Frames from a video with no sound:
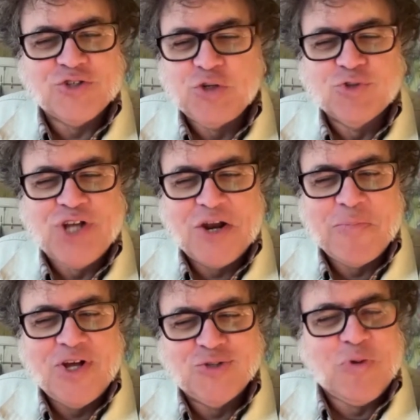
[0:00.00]
he was not a
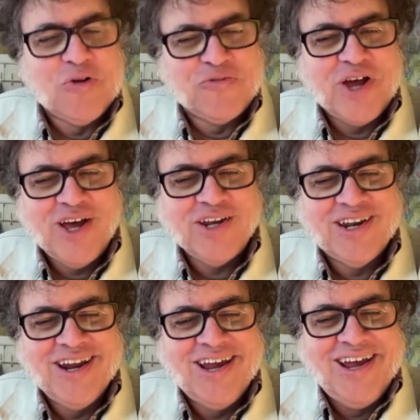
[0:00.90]
baseball fan.
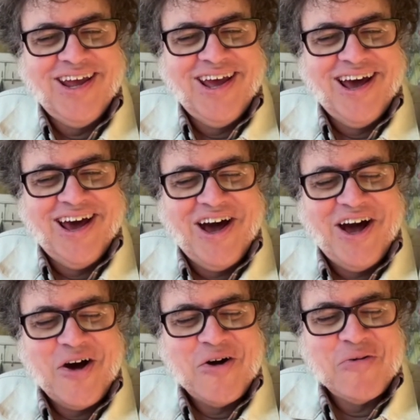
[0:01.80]

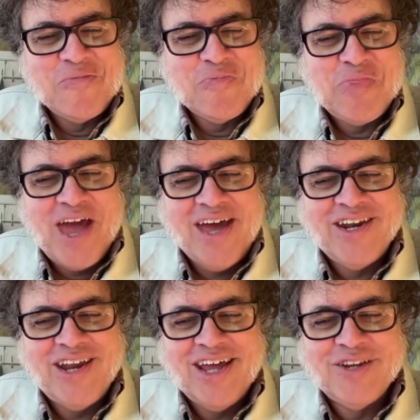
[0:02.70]

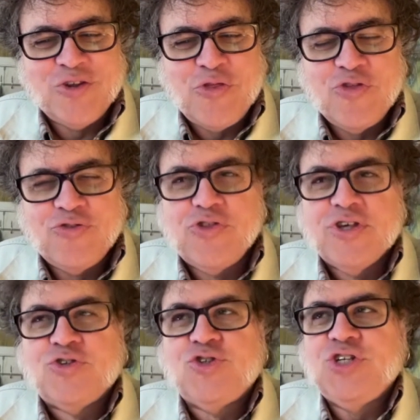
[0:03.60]
And
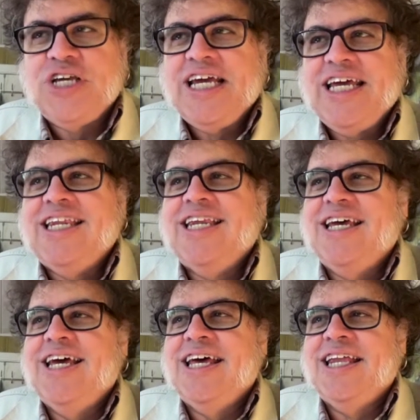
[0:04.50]
the scene
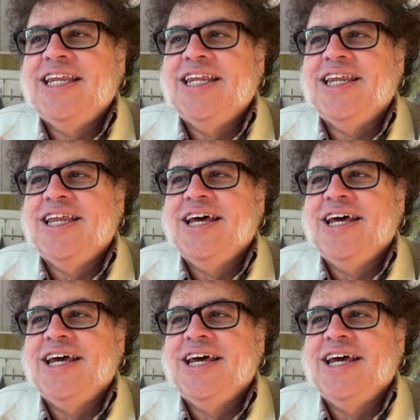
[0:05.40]
in